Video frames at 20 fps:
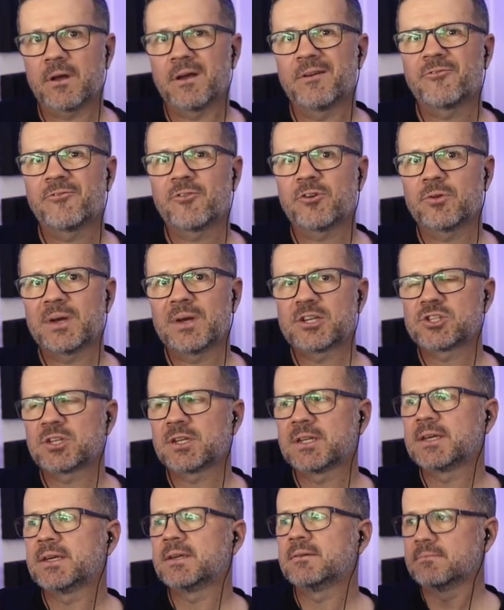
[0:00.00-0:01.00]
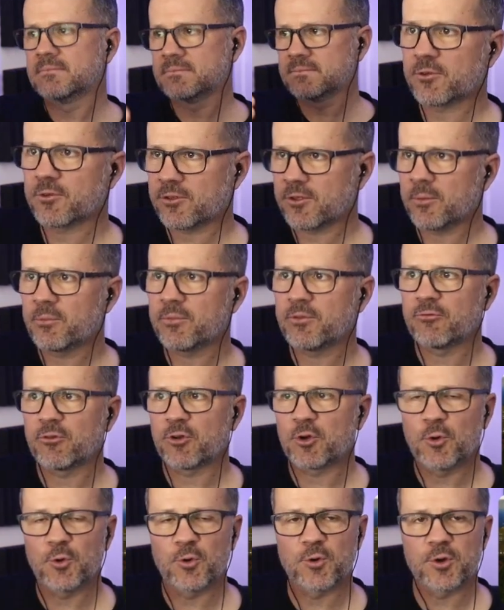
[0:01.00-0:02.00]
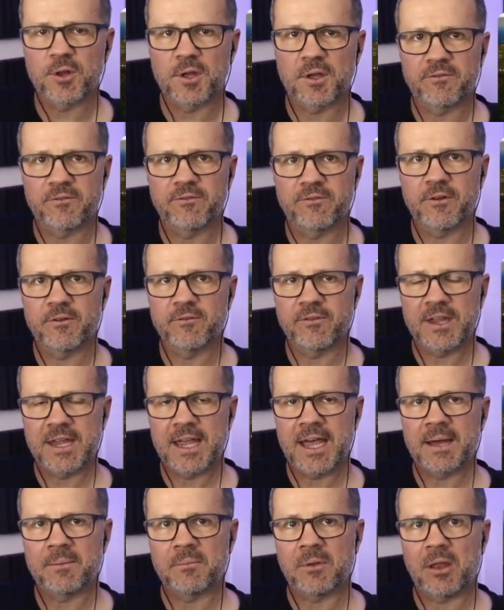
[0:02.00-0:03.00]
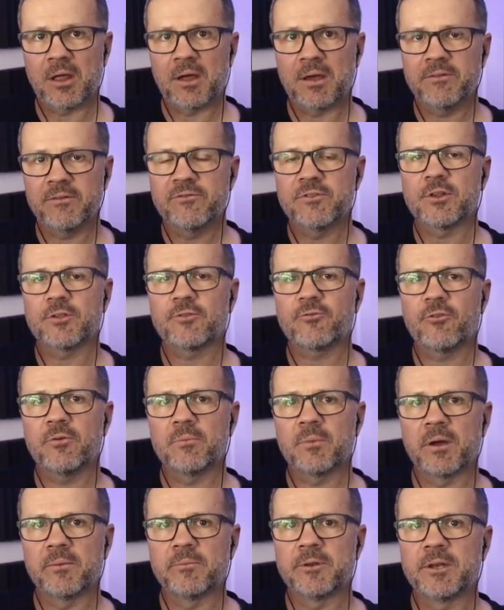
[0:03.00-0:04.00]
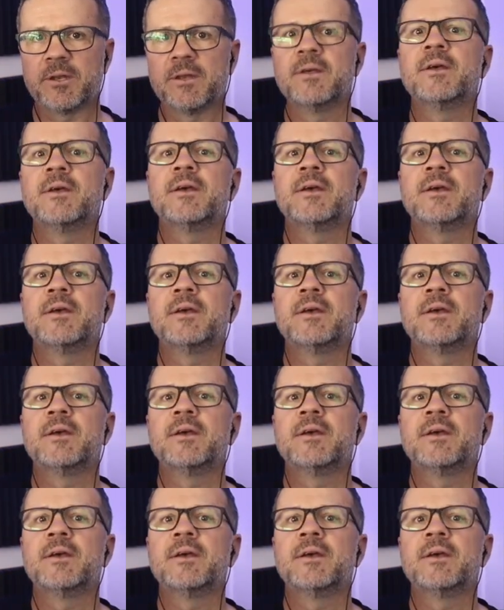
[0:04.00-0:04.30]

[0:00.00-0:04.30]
I've got to actually stop the recording of Ecamm Live just for a moment